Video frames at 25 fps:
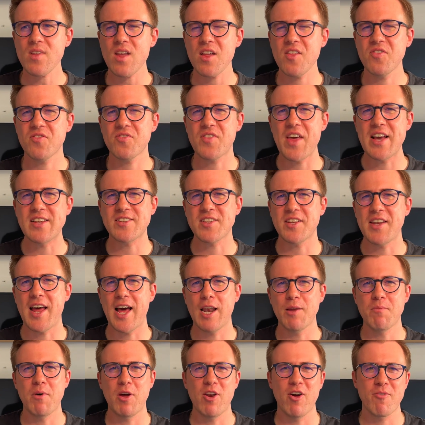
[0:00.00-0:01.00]
there's an
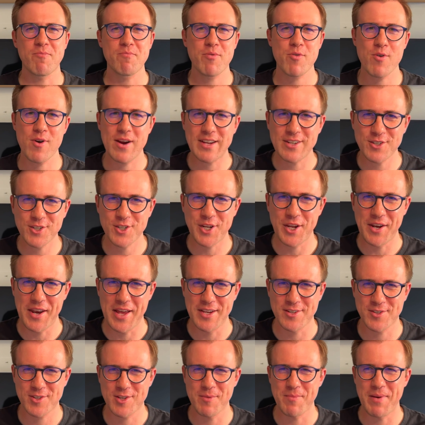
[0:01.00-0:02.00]
element of
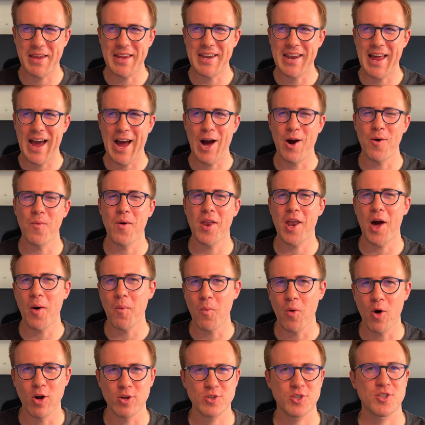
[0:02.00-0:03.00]
preachiness to me now when I
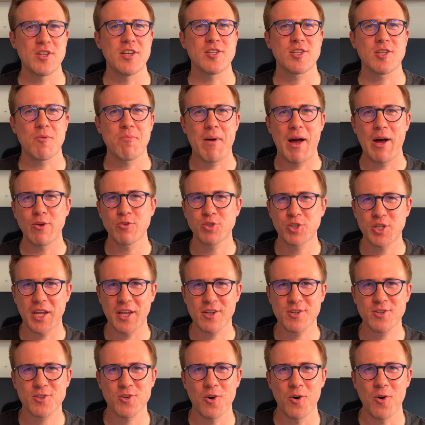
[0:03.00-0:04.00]
watch this about
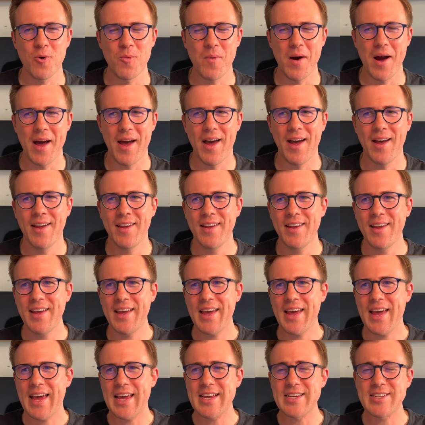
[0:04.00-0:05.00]
Jigsaw, where
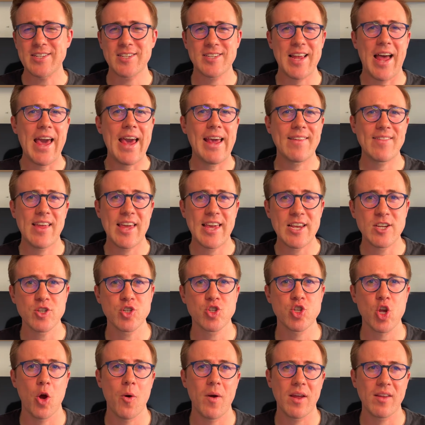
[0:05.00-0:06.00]
he's saying that he's
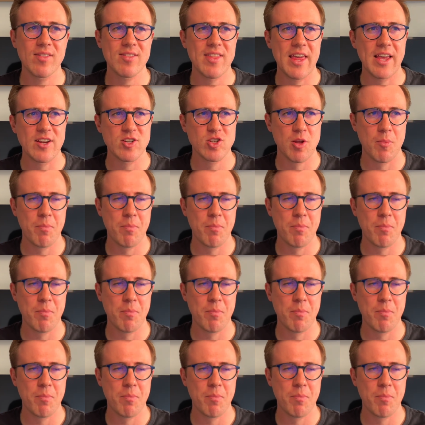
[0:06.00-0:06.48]
doing things to